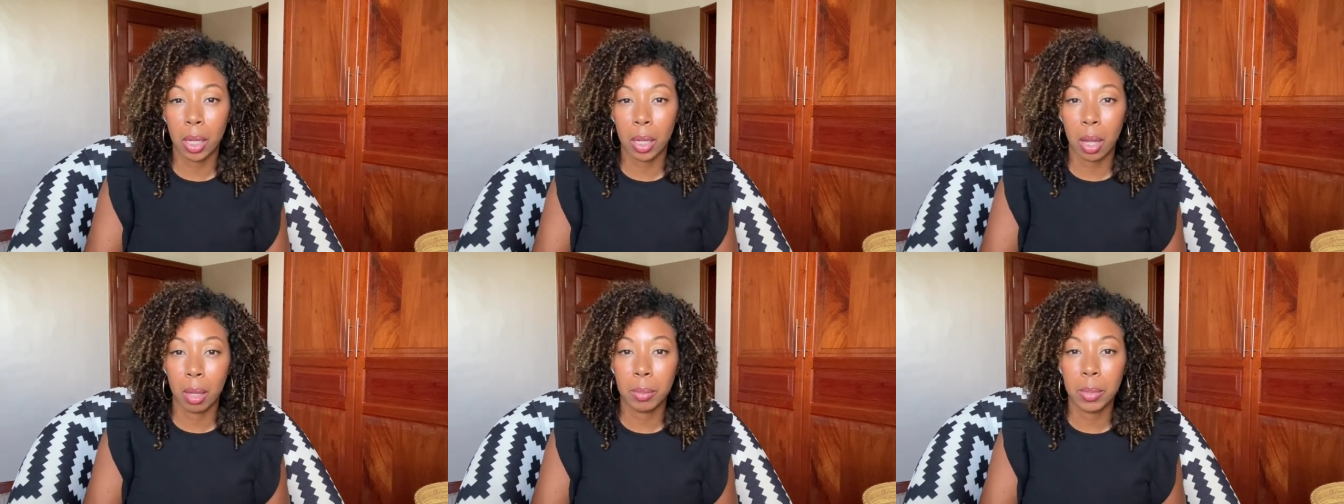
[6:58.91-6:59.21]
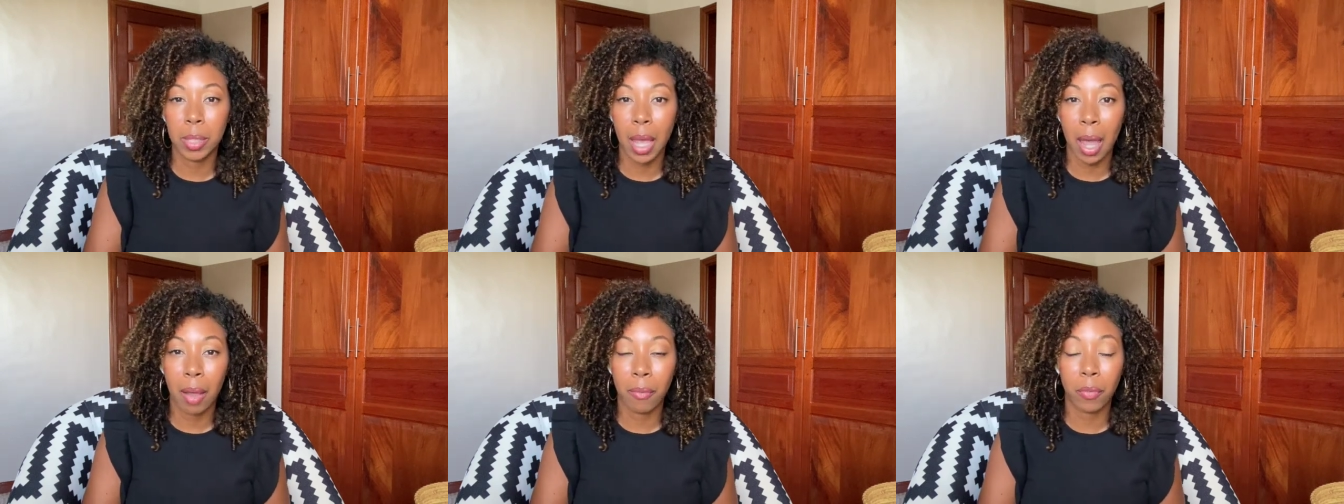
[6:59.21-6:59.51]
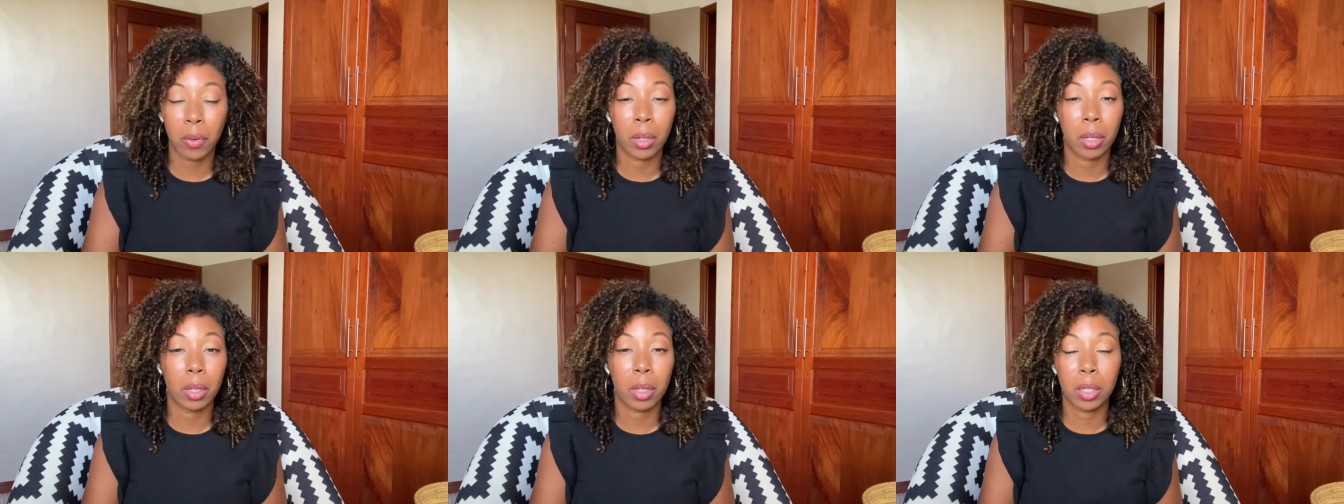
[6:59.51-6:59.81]
come to
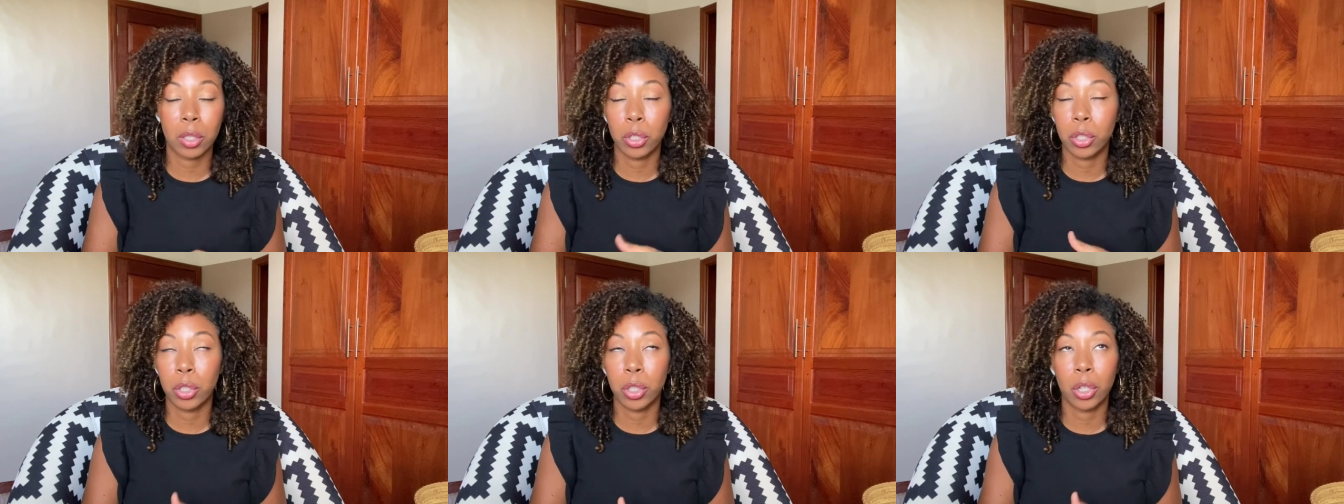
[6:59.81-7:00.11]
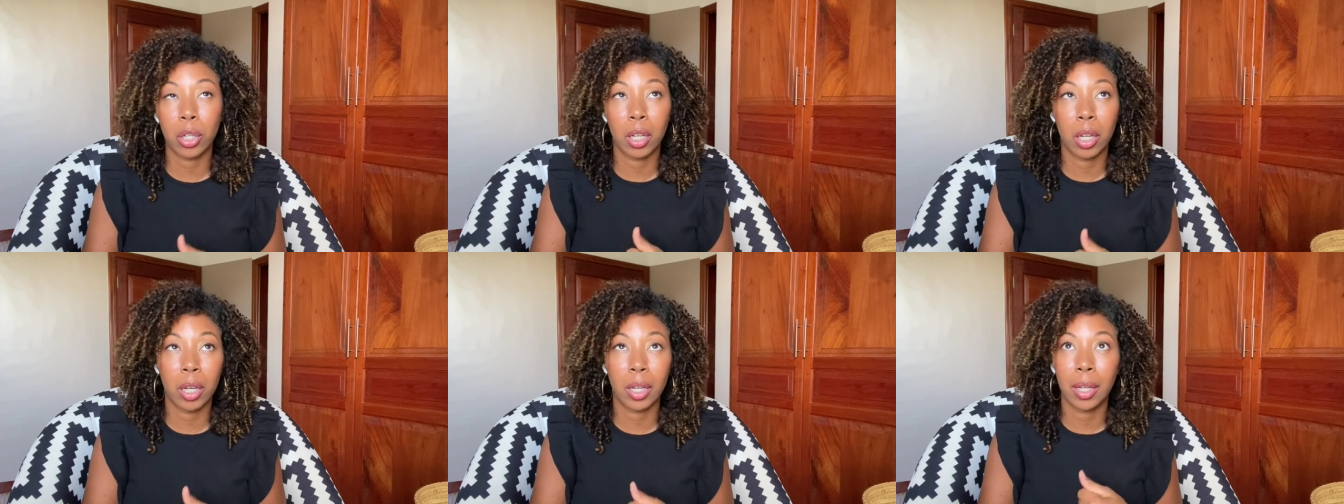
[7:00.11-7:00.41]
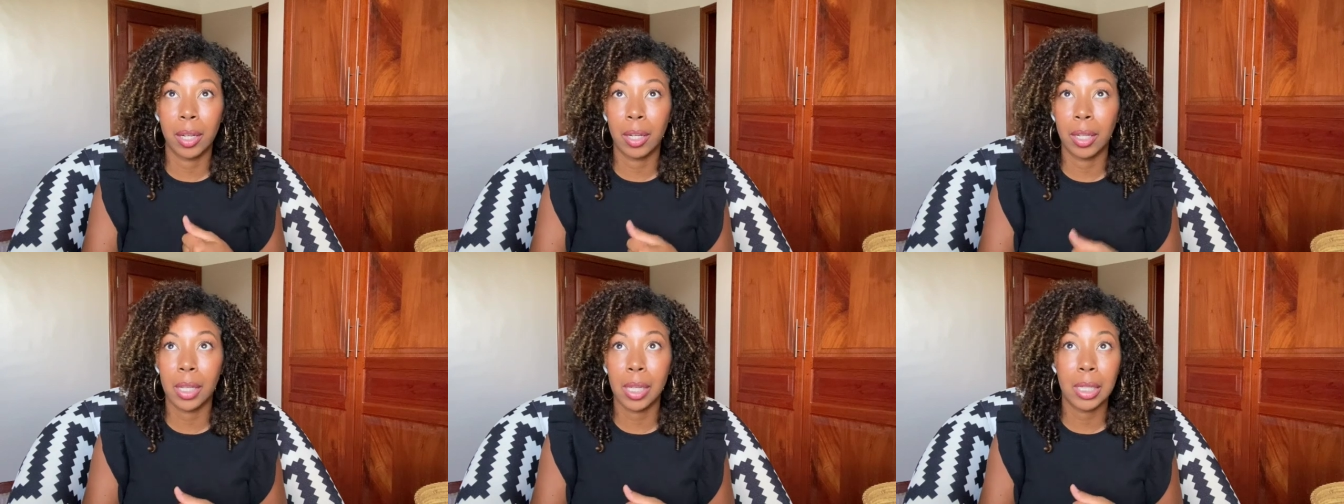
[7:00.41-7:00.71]
Africa because you're
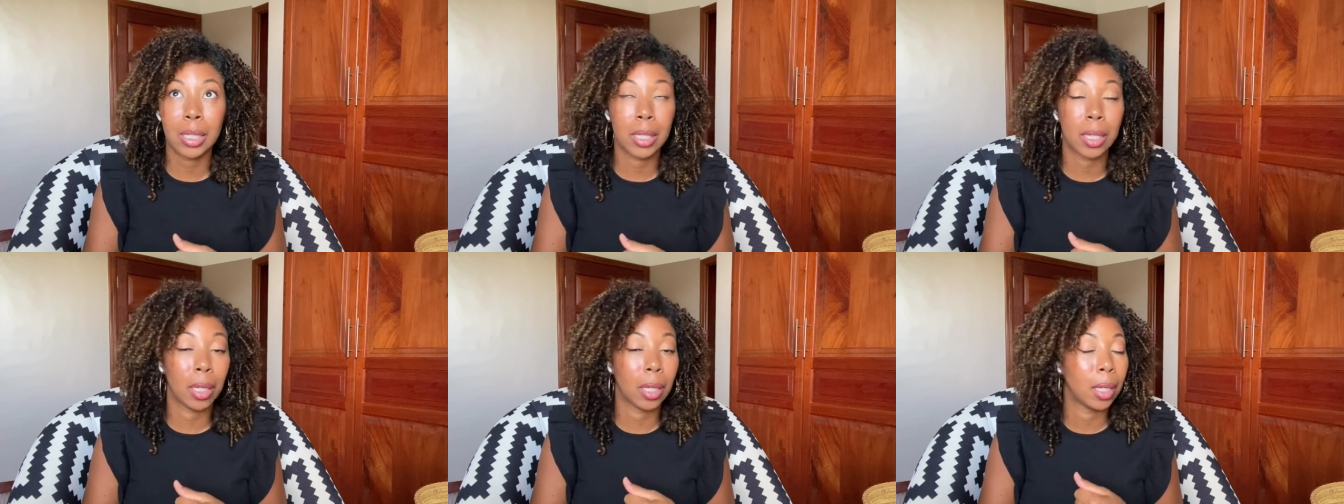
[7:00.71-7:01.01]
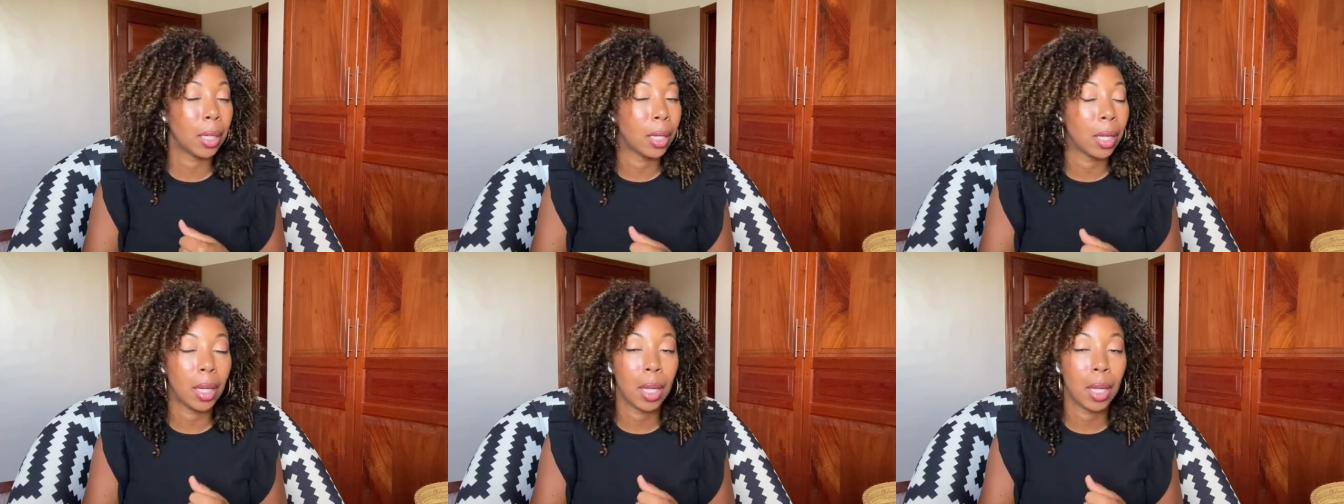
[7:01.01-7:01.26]
gonna need to